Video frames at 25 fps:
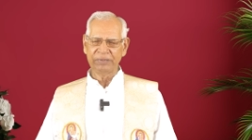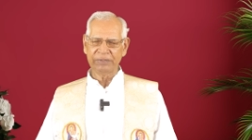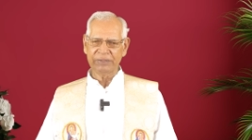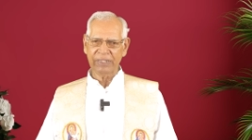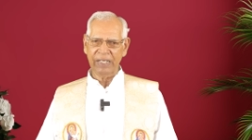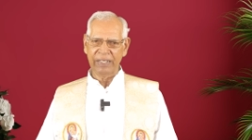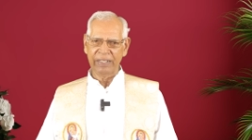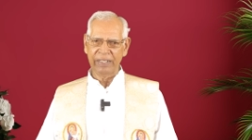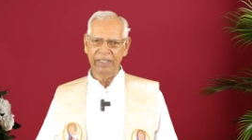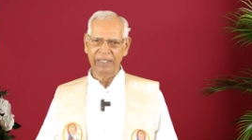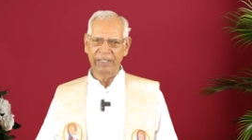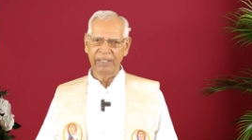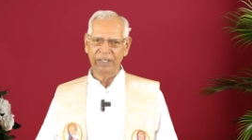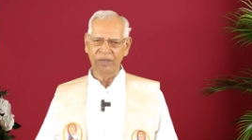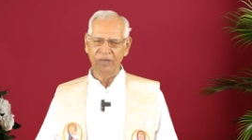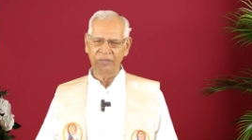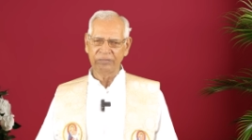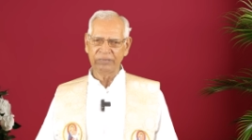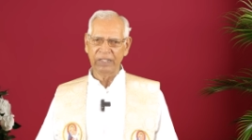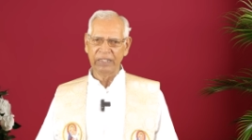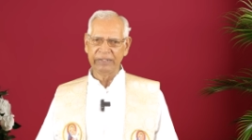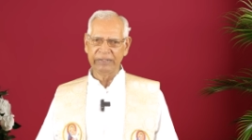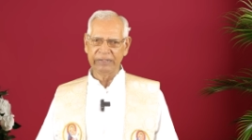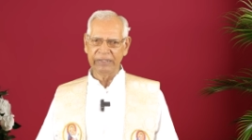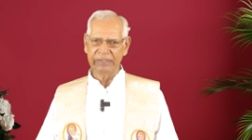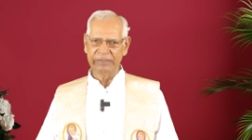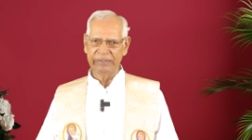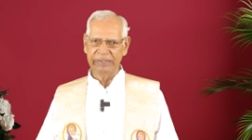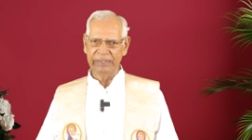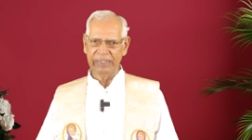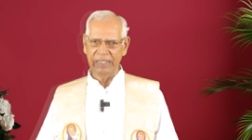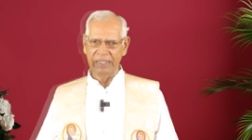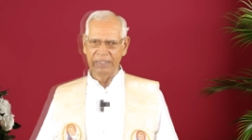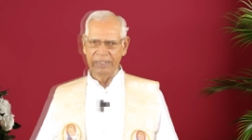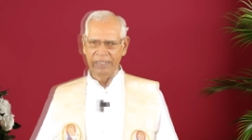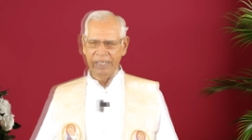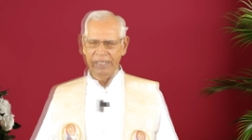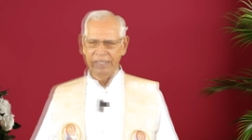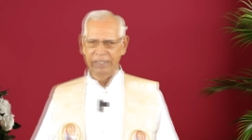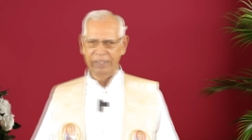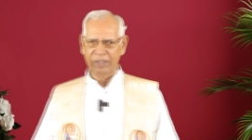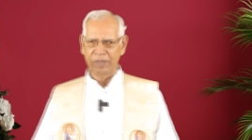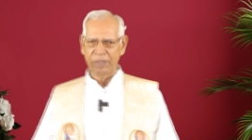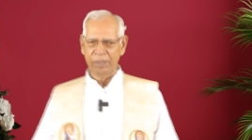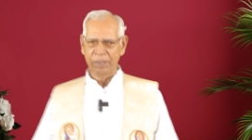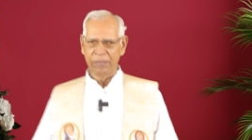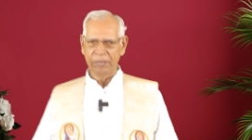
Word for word: Sunday of the liturgical year.